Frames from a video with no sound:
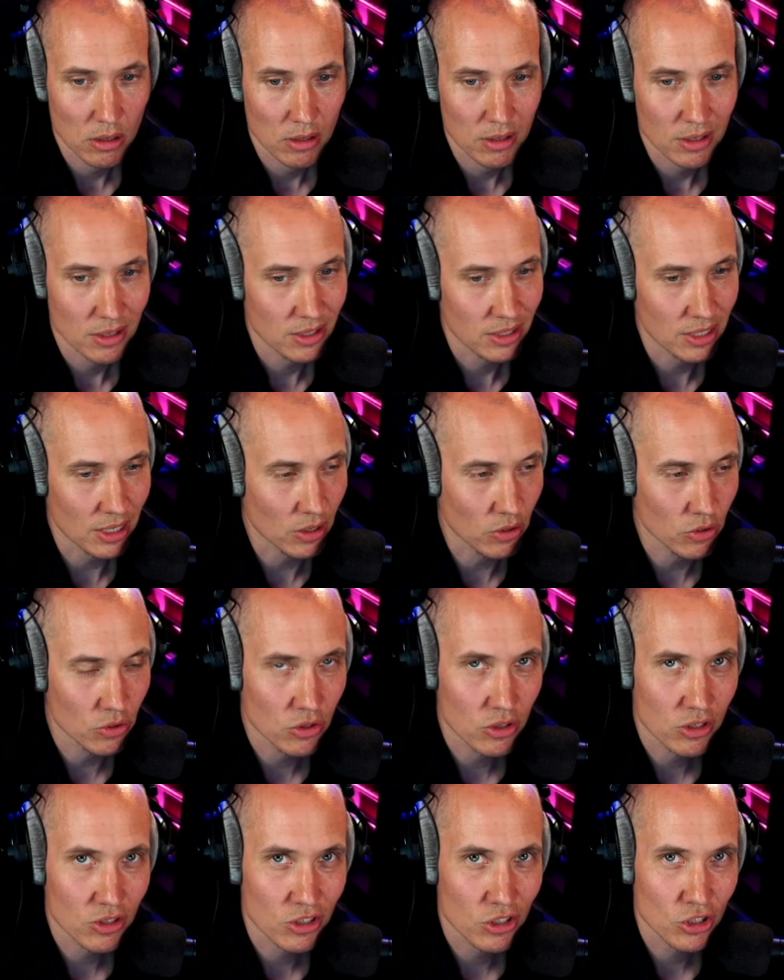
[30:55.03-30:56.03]

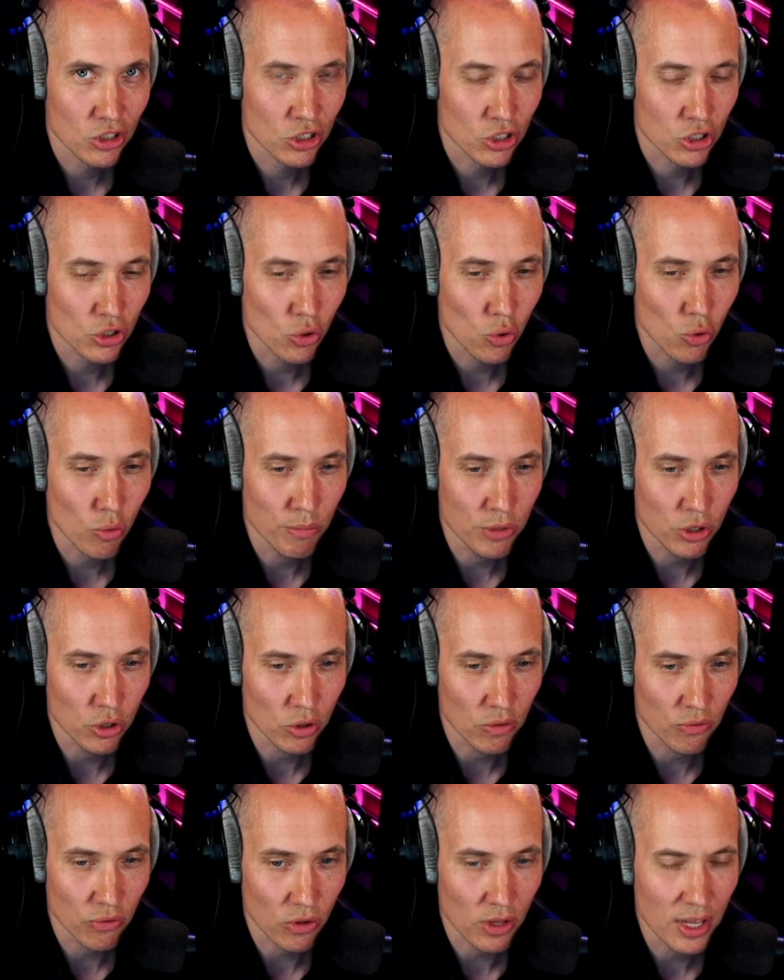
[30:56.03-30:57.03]
Sounds so
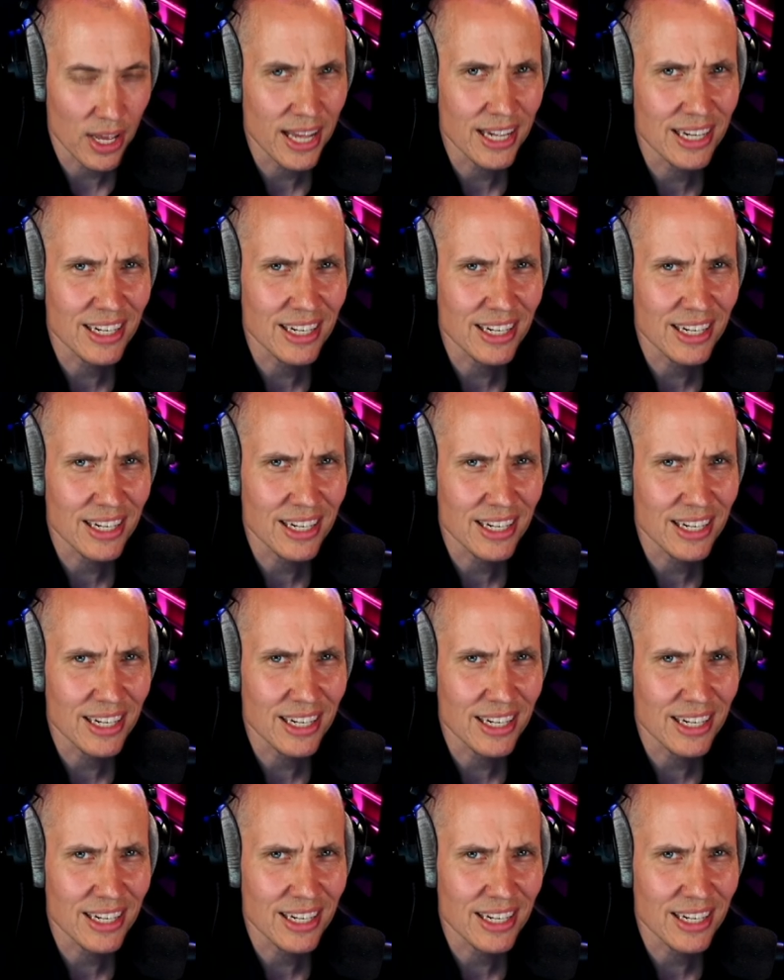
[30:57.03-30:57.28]
beautiful and